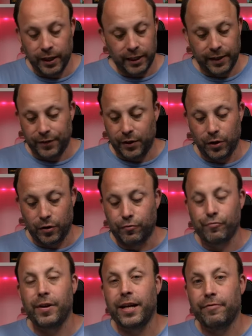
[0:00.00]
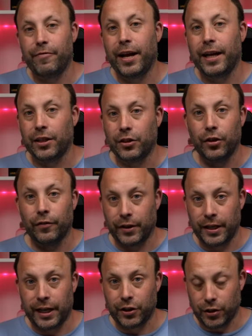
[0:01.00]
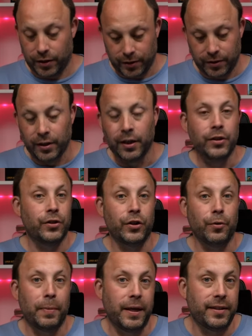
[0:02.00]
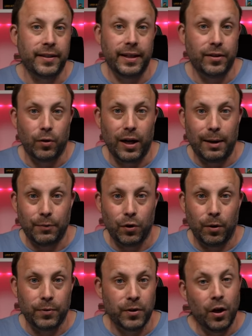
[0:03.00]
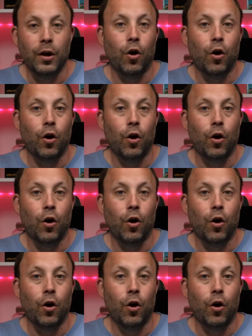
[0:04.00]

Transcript: giving you a great range of connections to your PCs or laptops,